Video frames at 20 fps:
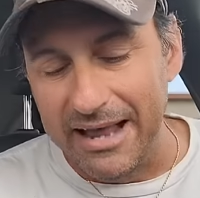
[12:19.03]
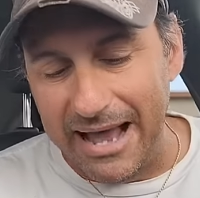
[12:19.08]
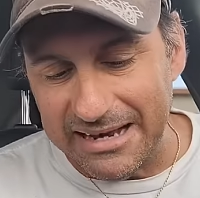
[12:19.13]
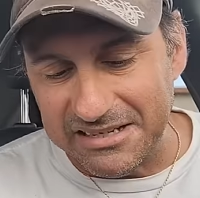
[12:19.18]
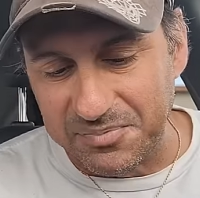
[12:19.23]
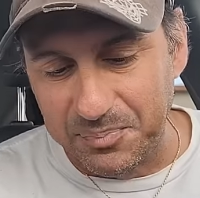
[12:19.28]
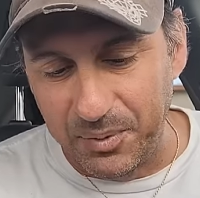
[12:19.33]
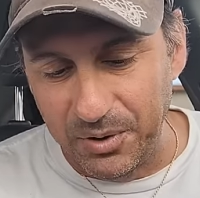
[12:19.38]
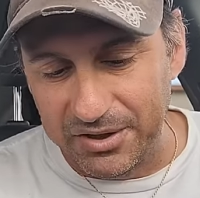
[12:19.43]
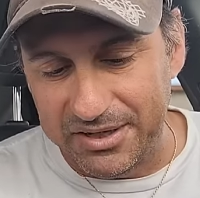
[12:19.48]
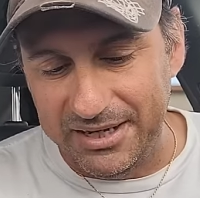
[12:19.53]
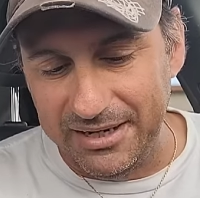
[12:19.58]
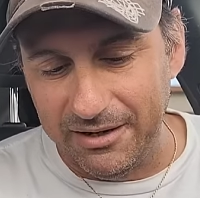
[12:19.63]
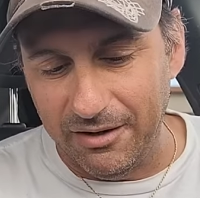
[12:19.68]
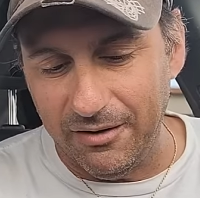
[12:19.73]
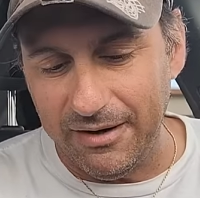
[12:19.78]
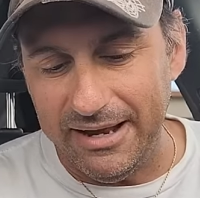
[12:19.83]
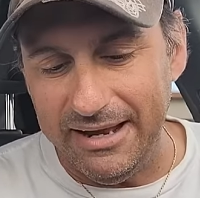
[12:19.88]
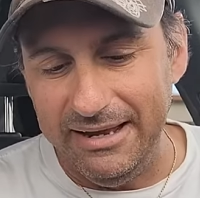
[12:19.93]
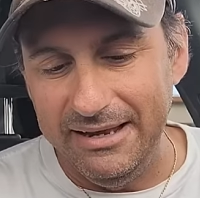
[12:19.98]
next book
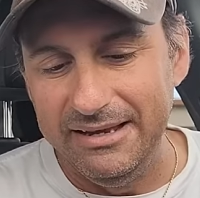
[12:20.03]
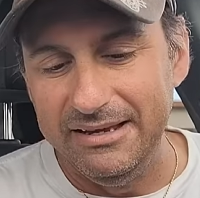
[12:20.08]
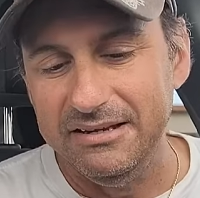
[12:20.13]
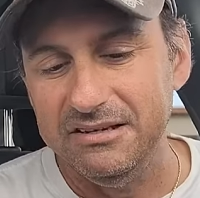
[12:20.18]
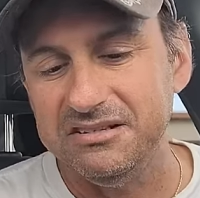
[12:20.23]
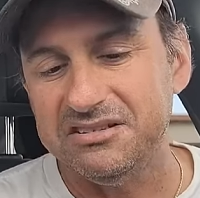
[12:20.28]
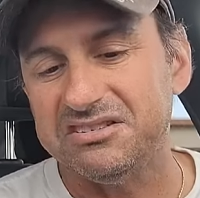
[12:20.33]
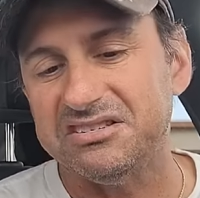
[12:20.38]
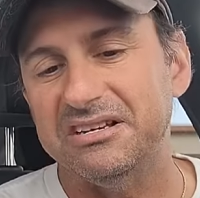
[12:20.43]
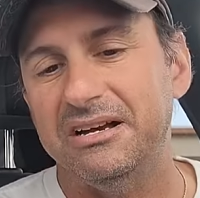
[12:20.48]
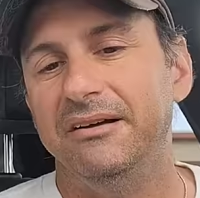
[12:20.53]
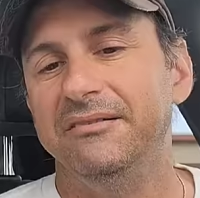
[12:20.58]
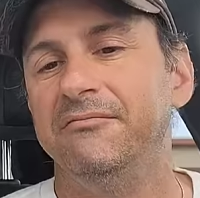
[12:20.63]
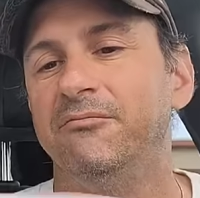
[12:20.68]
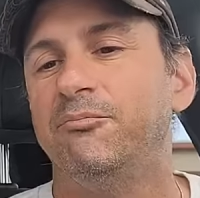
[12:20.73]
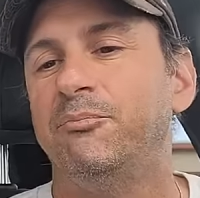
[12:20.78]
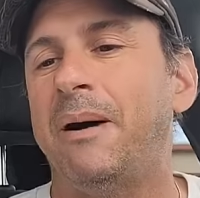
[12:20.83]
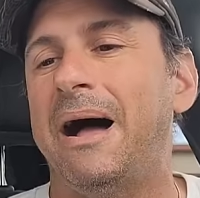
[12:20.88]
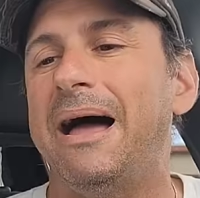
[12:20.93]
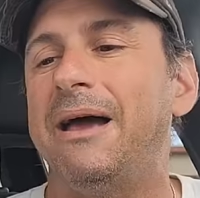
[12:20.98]
here is
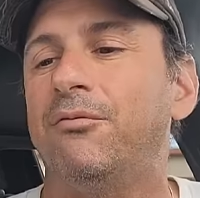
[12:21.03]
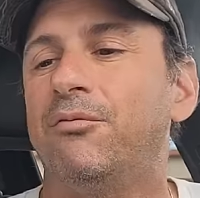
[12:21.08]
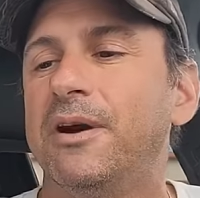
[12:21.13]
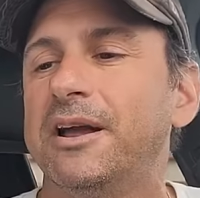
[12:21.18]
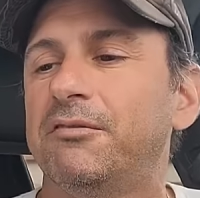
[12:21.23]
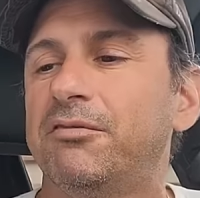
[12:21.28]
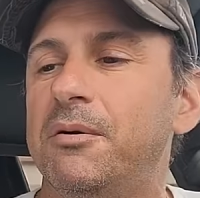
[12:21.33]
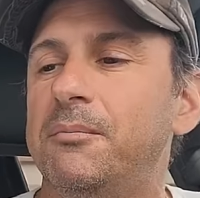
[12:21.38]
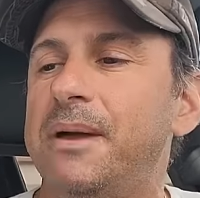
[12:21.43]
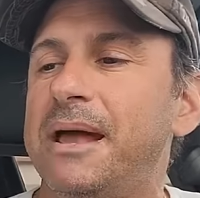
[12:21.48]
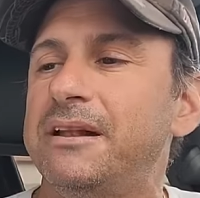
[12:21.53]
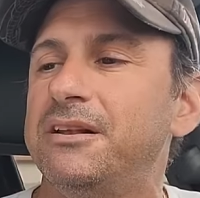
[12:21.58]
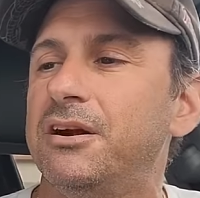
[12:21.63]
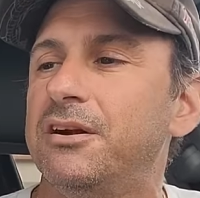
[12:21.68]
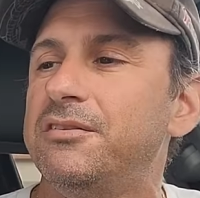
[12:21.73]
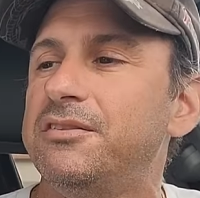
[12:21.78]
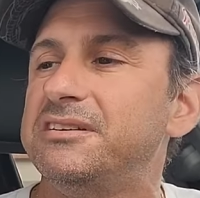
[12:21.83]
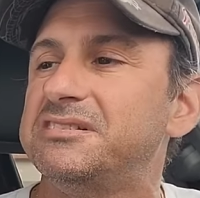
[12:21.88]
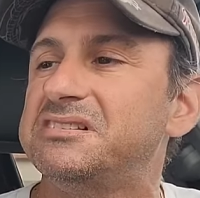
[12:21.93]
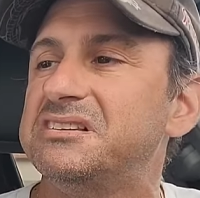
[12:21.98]
by Rick
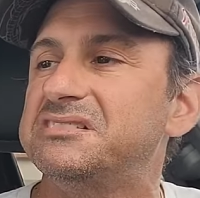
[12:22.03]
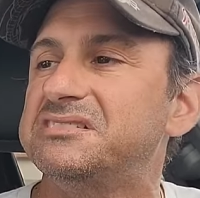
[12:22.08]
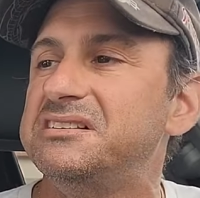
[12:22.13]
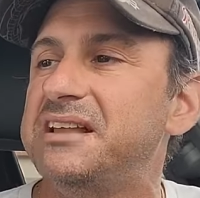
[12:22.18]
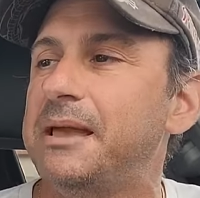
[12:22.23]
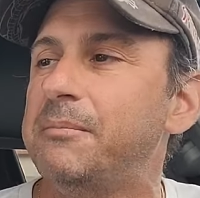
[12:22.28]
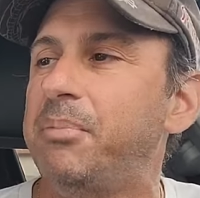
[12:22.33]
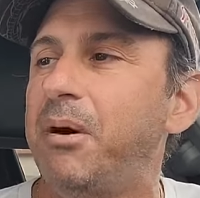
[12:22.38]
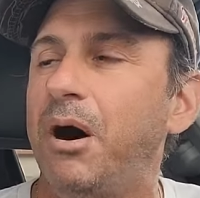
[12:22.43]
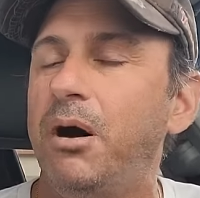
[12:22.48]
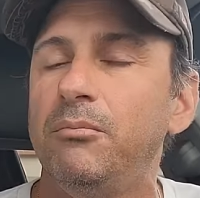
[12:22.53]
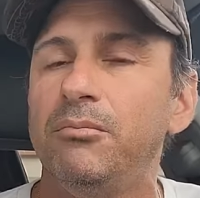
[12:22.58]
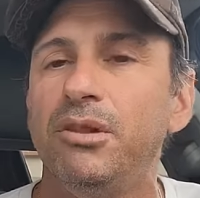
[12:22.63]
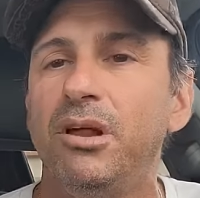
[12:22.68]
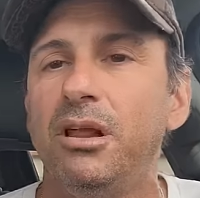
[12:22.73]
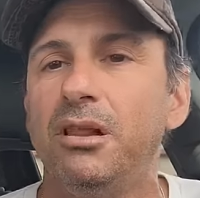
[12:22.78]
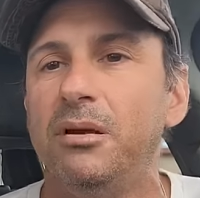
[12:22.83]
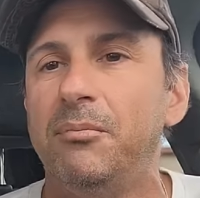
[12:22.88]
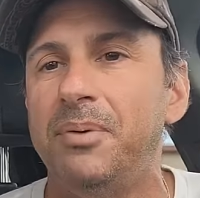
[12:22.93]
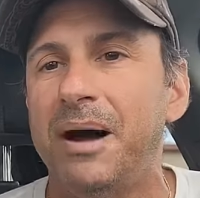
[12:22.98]
Remender. This is Napalm
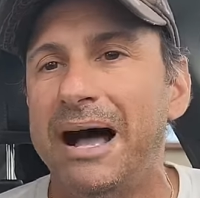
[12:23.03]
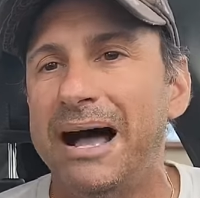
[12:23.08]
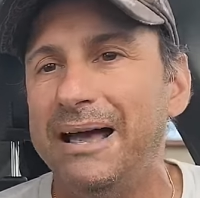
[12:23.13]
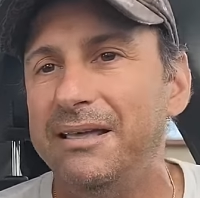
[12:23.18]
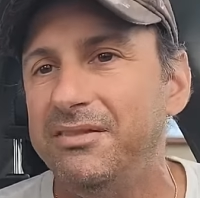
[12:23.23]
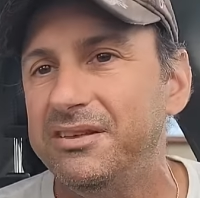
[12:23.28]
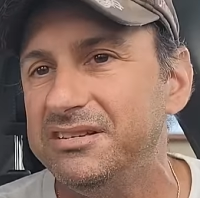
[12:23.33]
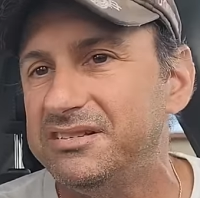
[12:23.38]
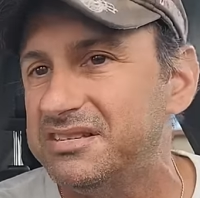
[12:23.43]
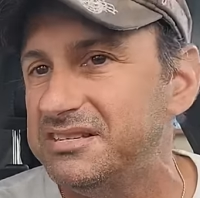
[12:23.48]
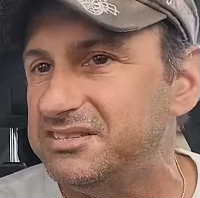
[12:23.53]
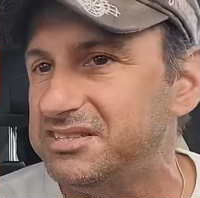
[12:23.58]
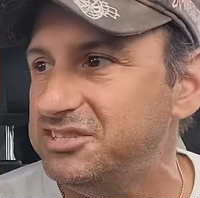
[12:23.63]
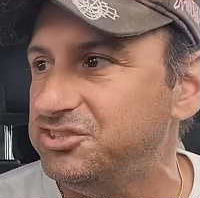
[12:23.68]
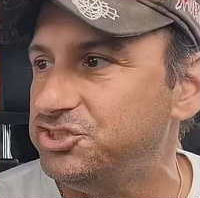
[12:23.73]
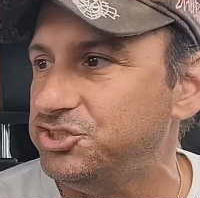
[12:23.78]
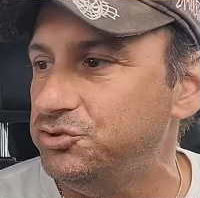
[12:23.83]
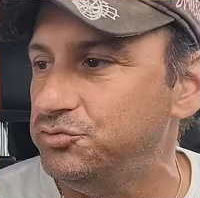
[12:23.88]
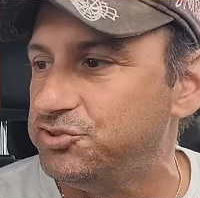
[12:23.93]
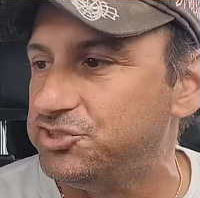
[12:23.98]
Lullaby. This is
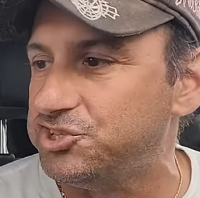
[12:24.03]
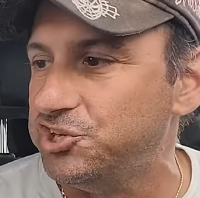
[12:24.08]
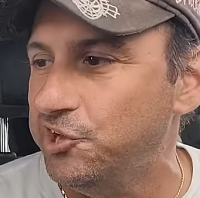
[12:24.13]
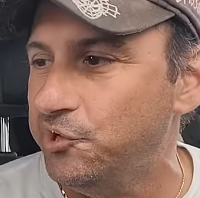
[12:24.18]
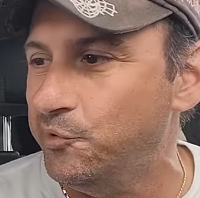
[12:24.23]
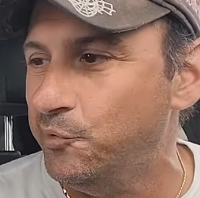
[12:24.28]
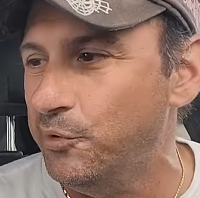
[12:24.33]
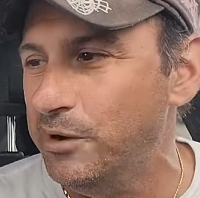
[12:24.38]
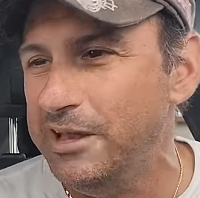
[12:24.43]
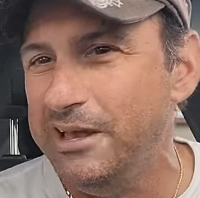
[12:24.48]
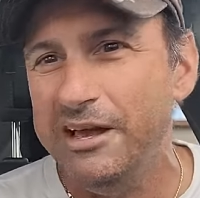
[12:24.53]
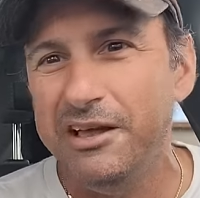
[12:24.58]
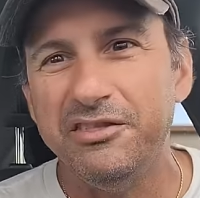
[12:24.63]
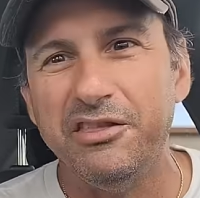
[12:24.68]
issue two.